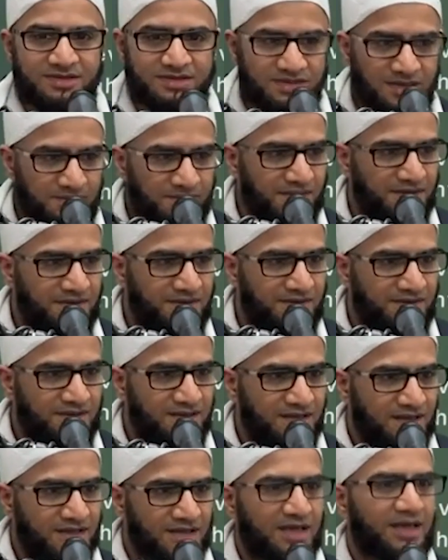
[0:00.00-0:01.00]

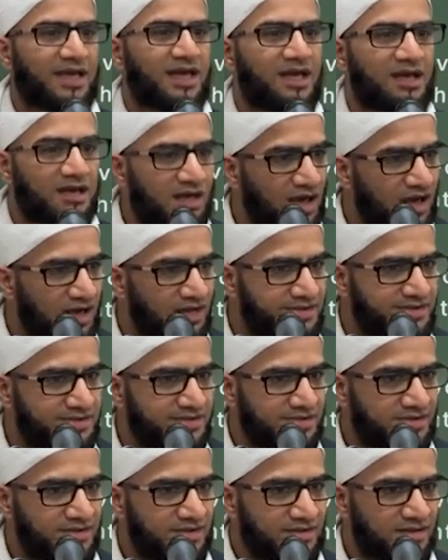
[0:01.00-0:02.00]
Sabr,
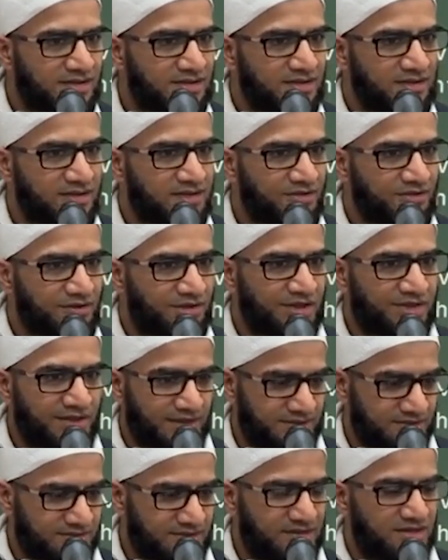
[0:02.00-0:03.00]
ikhlas,
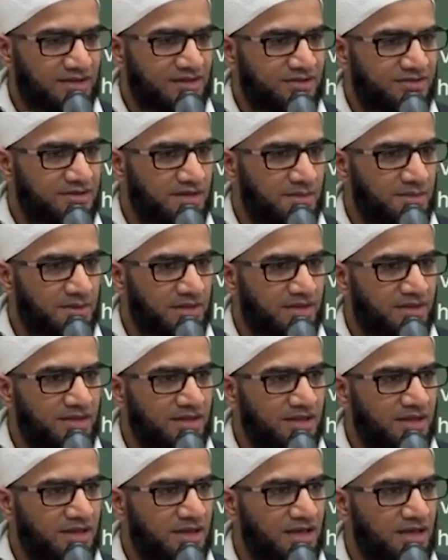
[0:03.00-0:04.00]
three things.
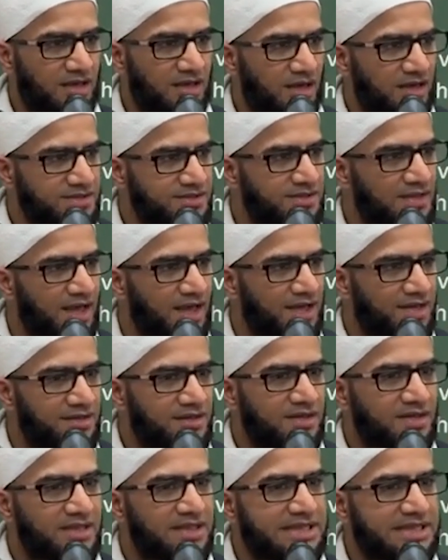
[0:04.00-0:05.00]
Sabr, ikhlas,
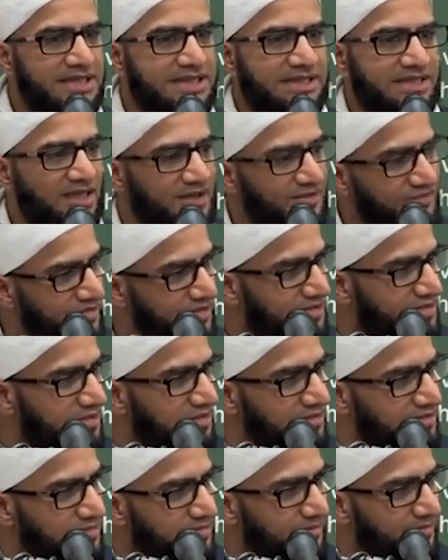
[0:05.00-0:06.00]
and
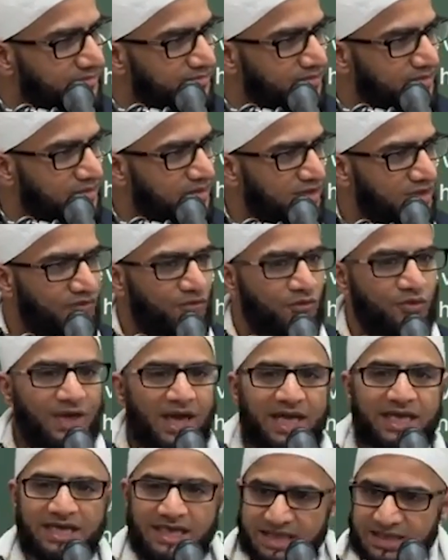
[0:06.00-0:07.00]
selflessness. If
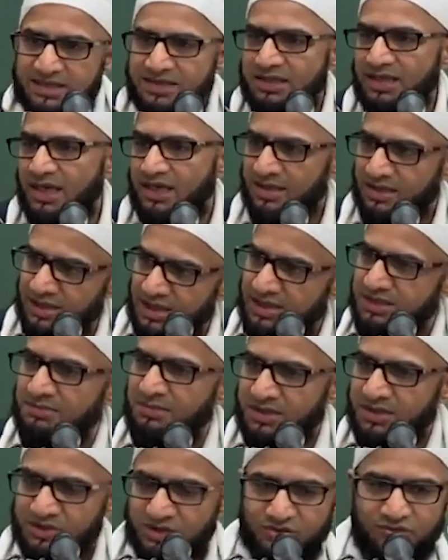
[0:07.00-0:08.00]
we at least take
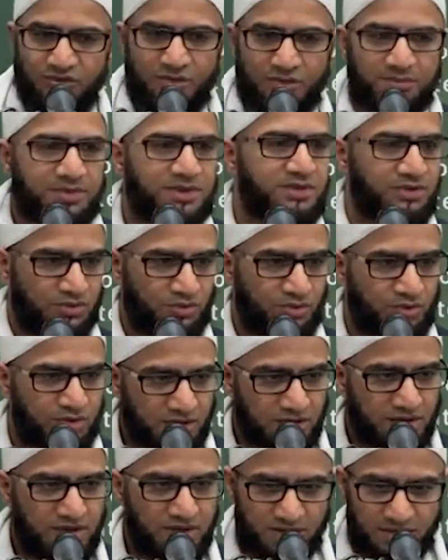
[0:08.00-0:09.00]
this message from this
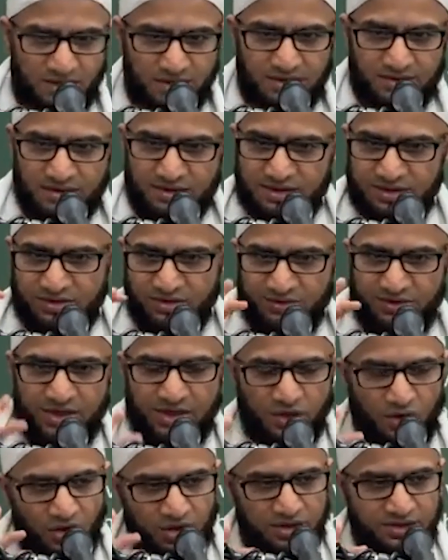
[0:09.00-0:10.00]
talk, that there's
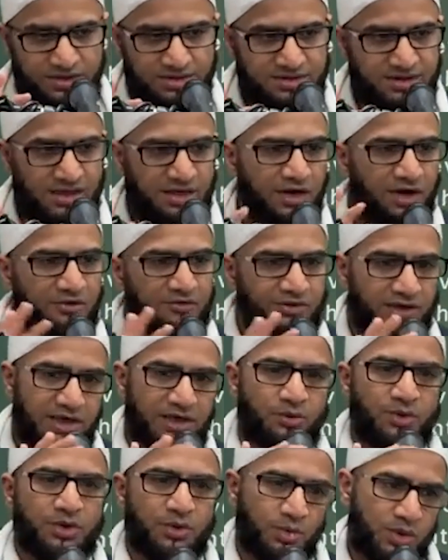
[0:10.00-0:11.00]
three qualities that I
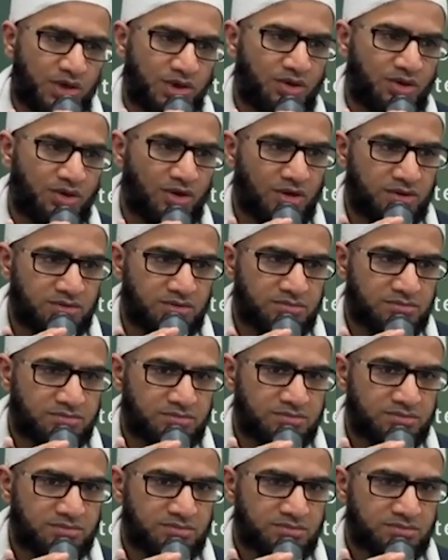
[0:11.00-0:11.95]
really want to work on,